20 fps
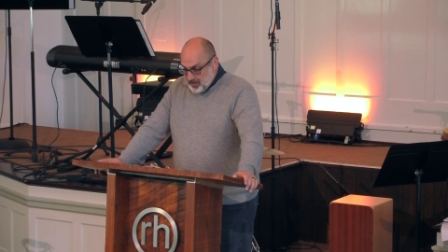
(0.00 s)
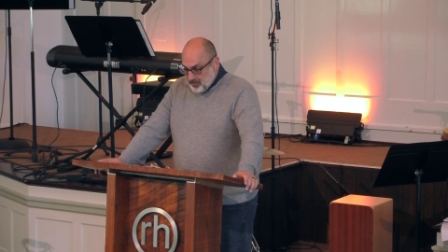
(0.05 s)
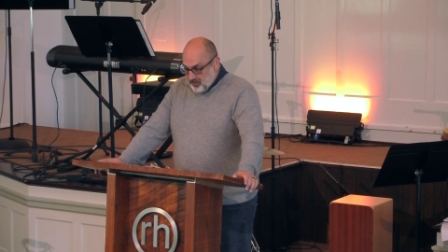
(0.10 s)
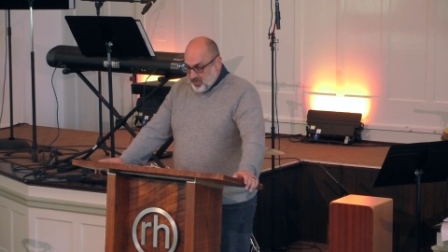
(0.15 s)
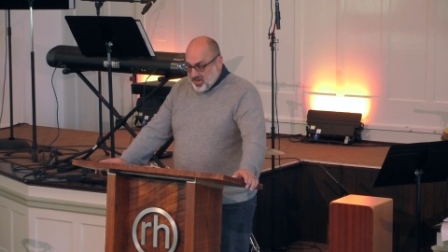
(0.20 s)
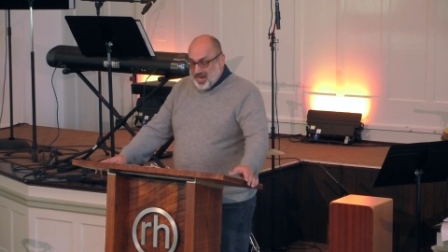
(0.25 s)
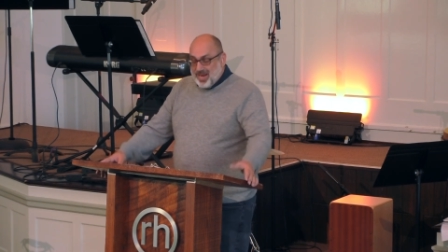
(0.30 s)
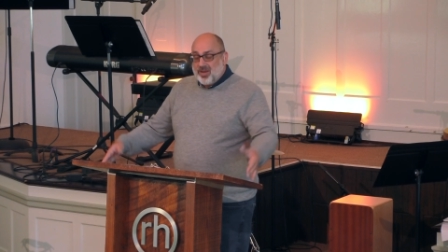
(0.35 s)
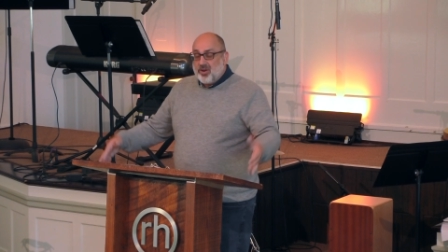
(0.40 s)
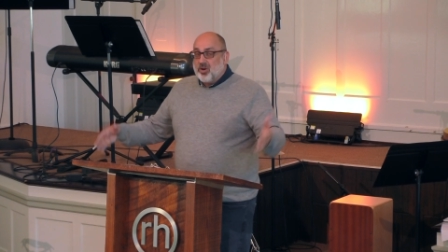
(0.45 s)

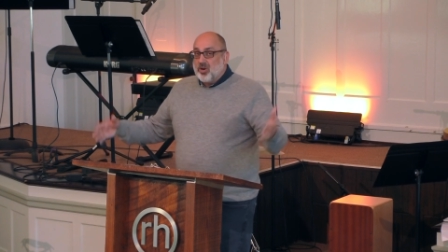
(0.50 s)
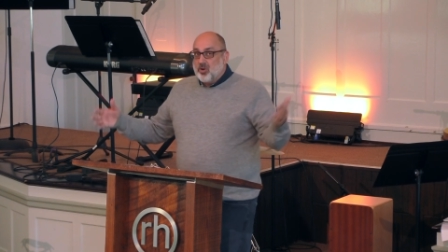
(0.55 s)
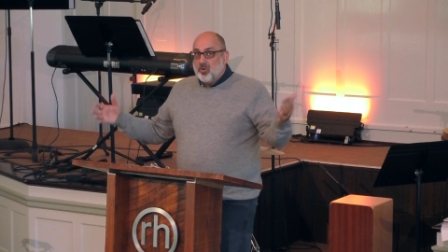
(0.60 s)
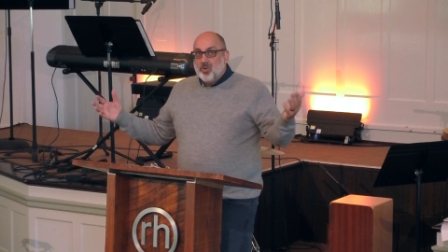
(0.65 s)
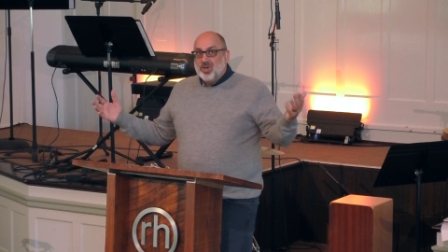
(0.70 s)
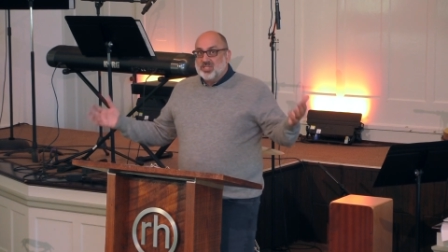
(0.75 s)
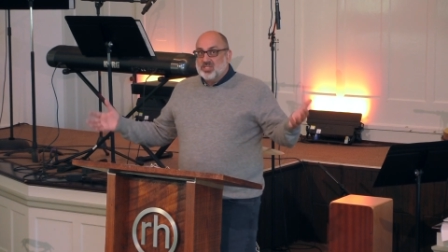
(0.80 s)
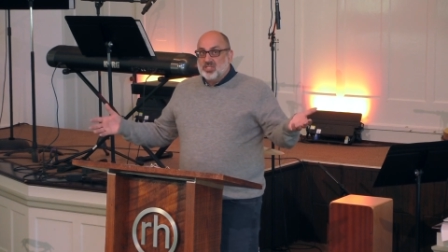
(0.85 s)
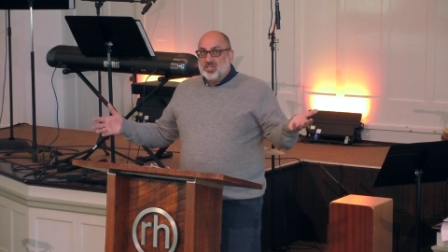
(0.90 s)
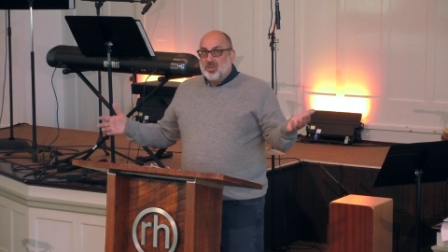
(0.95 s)
Peter, who
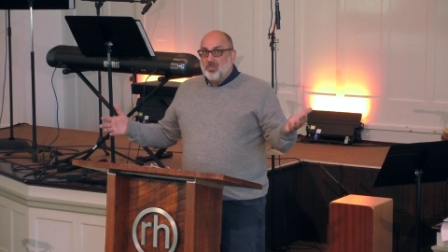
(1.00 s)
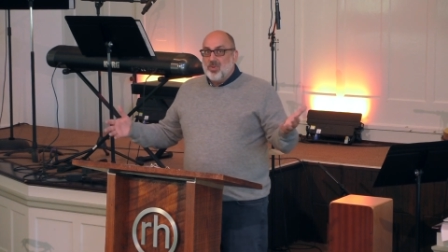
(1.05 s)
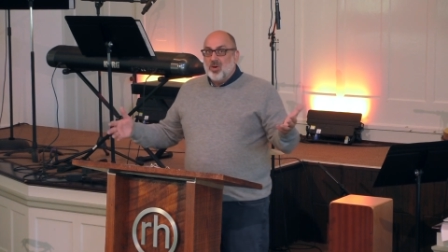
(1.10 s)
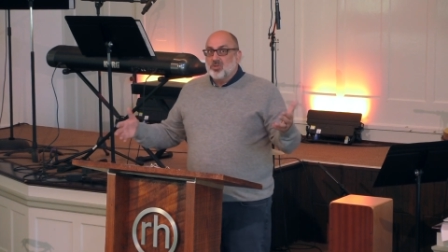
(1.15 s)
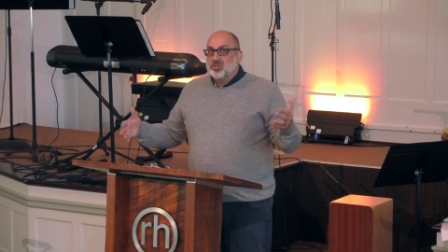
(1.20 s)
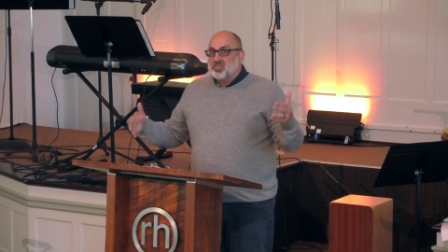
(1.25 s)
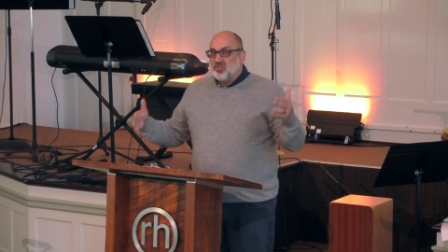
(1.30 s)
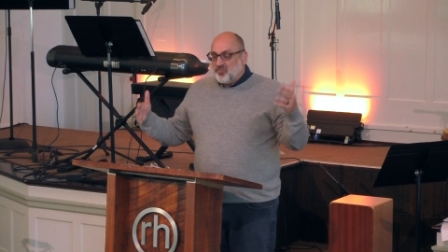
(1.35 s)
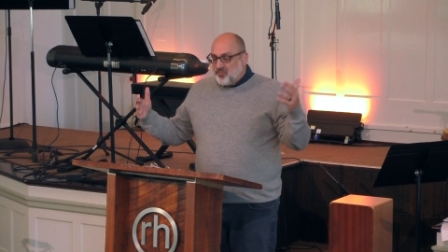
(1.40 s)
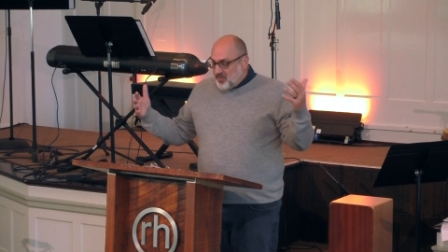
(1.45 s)
is the
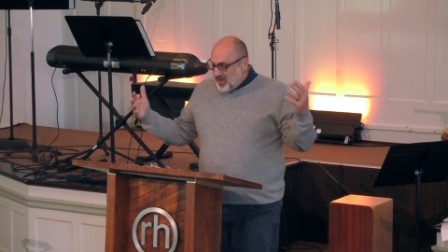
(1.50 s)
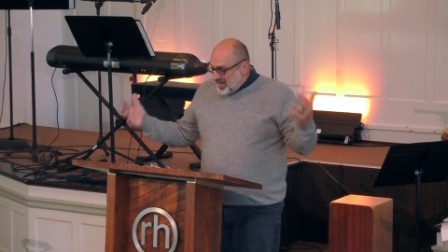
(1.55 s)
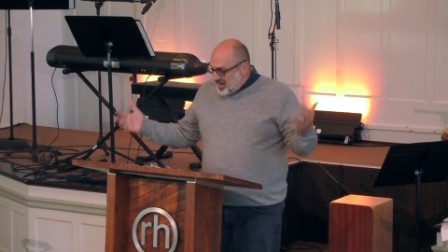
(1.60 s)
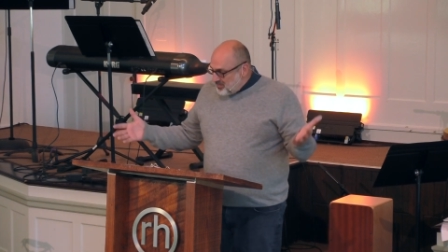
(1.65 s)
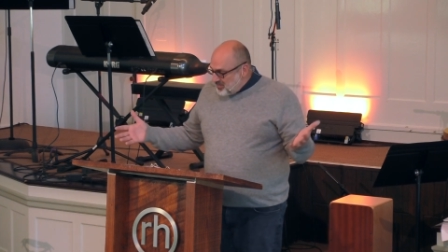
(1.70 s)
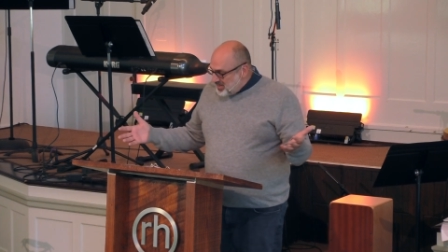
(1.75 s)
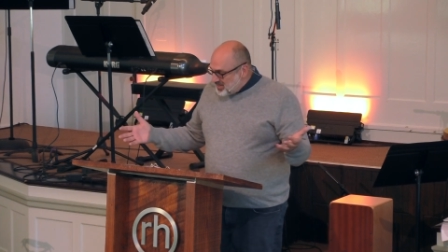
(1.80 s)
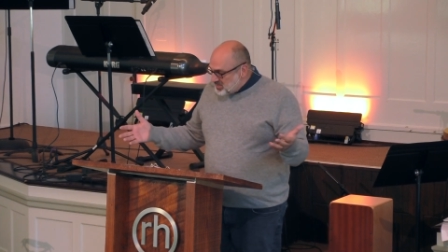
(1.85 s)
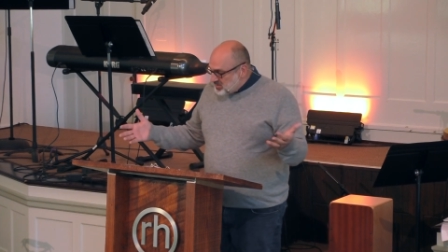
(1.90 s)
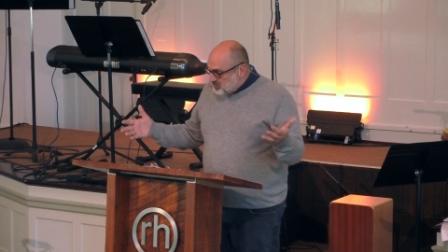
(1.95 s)
most
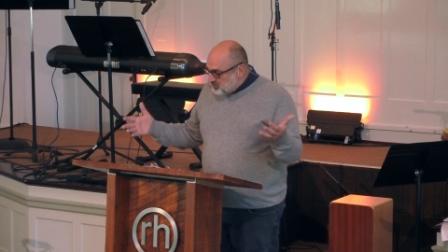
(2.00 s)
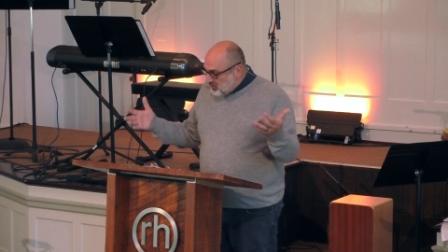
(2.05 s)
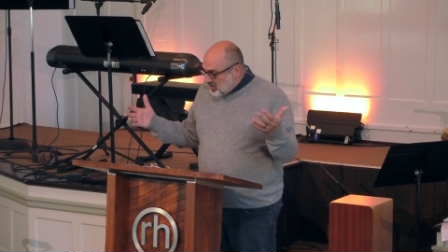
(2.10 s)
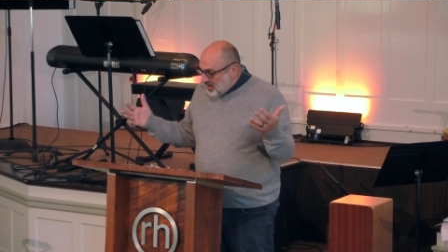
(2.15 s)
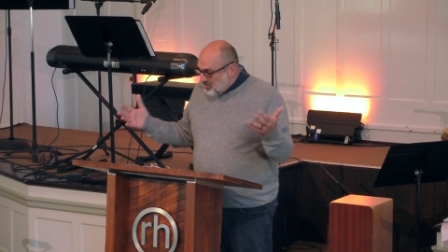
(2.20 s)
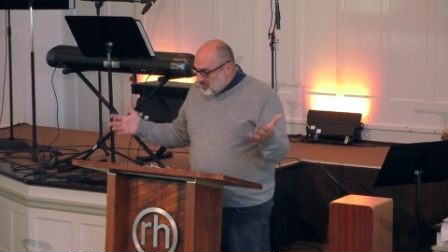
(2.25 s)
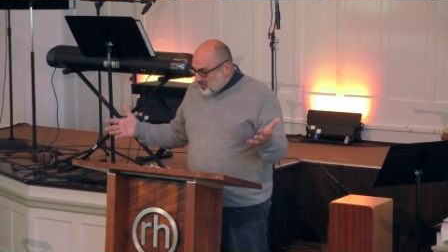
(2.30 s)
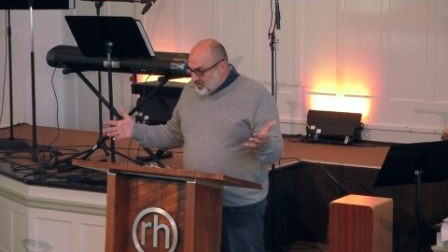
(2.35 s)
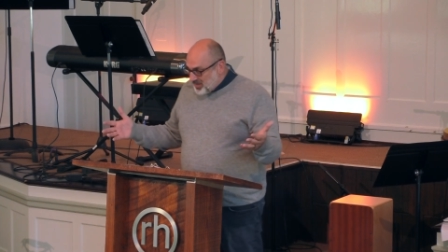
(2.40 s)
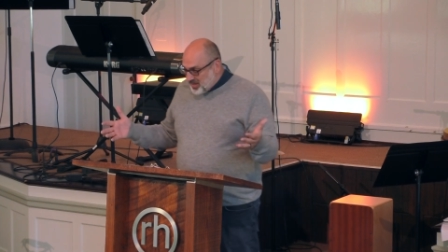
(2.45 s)
famous
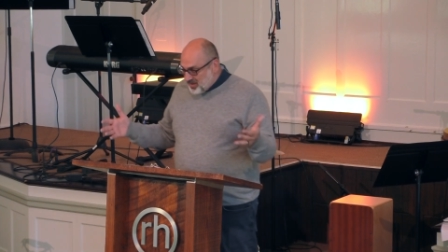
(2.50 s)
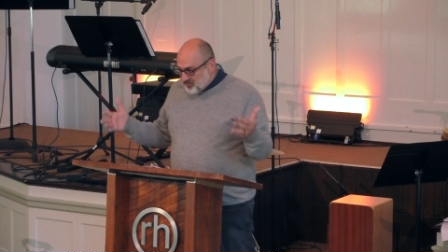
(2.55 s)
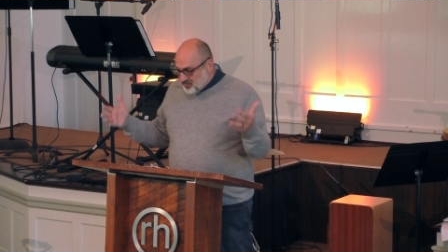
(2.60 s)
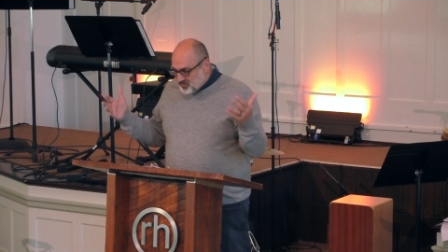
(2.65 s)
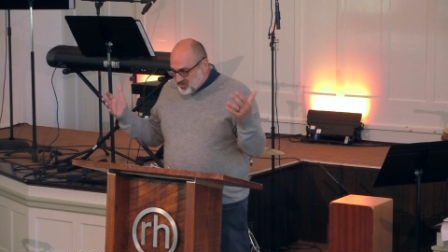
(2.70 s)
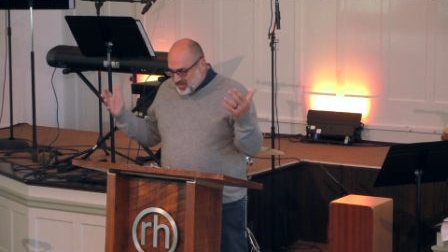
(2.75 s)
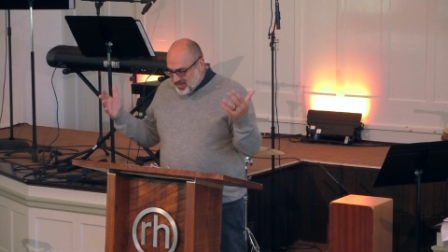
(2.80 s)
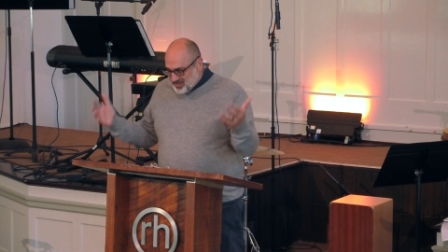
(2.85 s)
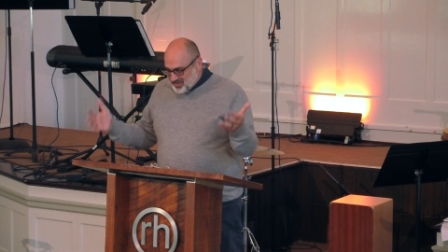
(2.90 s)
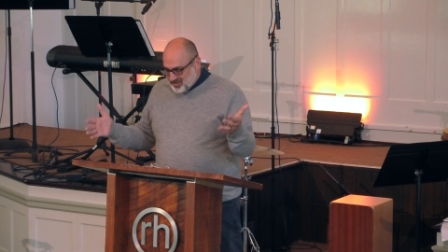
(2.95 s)
probably of
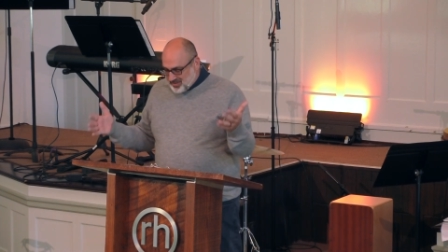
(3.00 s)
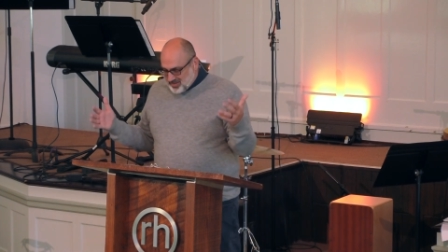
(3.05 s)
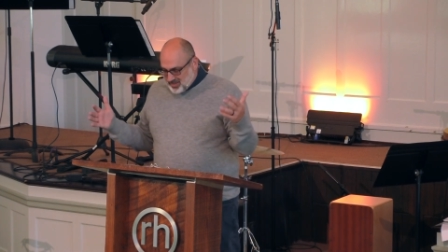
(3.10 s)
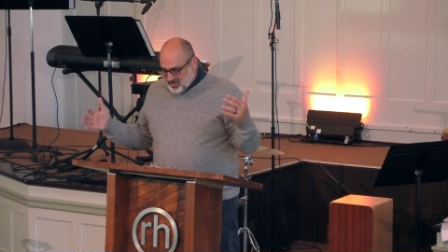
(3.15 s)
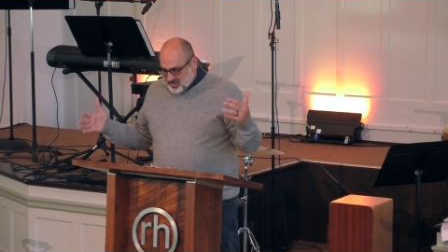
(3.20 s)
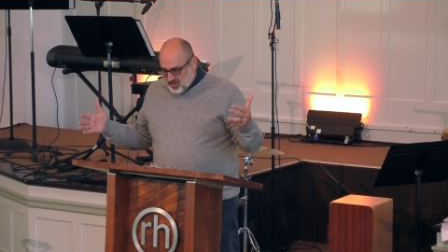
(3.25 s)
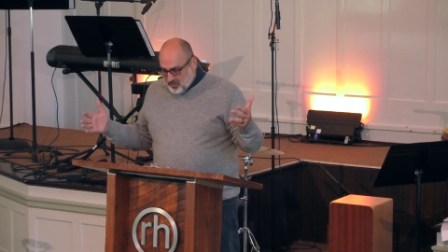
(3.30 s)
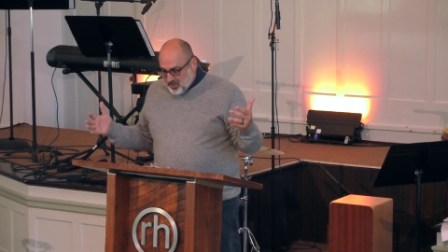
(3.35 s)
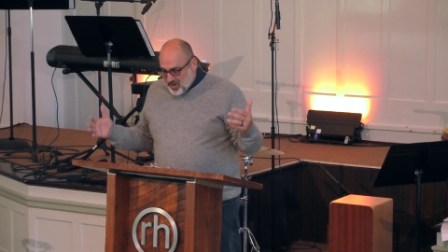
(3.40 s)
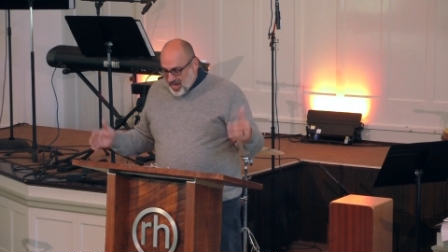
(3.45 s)

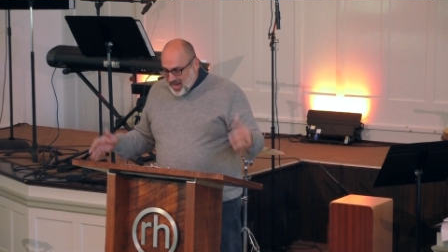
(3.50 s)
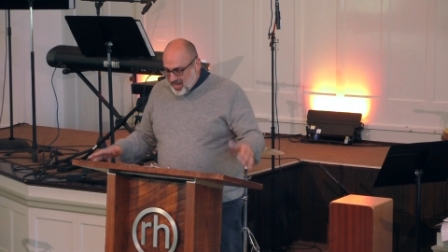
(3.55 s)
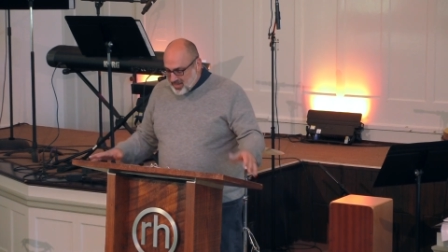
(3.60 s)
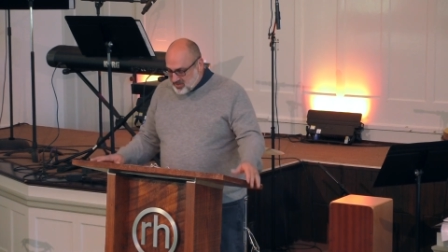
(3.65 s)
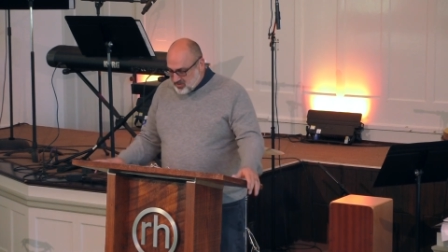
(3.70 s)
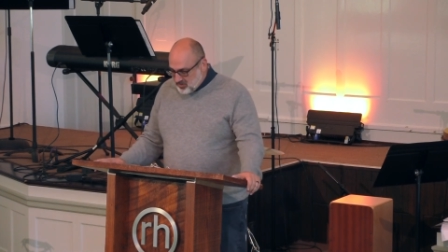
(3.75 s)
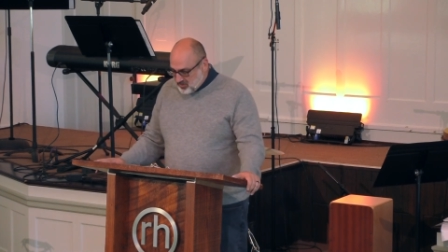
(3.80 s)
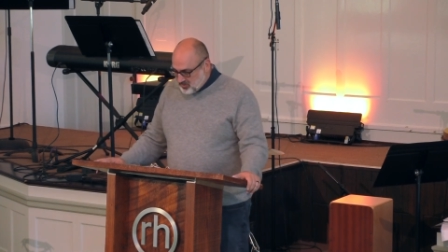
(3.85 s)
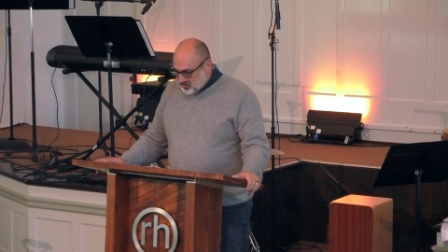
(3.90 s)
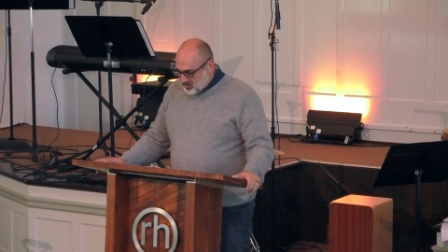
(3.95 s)
Jesus'
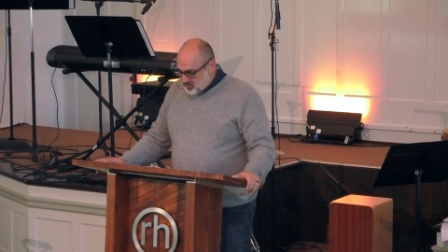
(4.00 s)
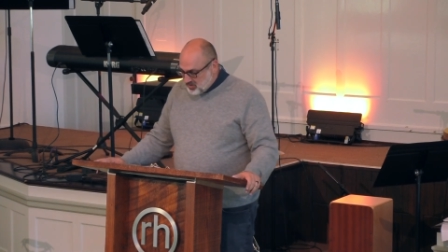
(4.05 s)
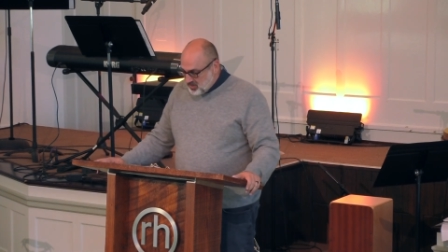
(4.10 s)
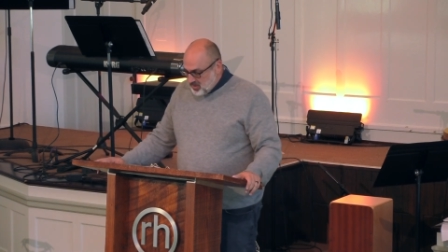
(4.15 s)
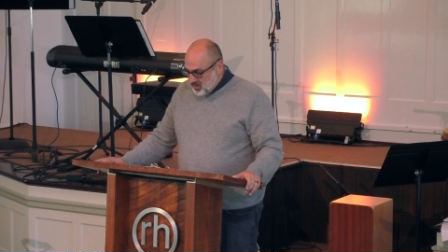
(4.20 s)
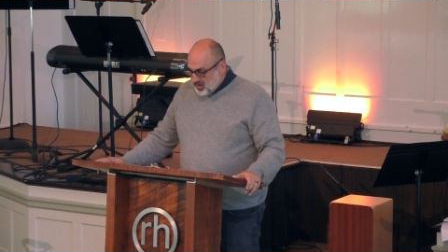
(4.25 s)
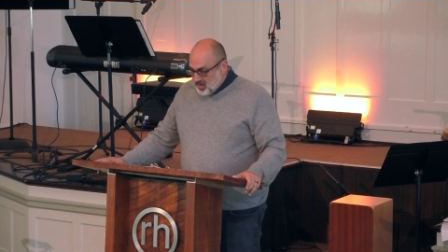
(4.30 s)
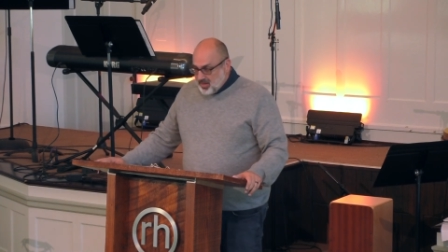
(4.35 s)
apostles,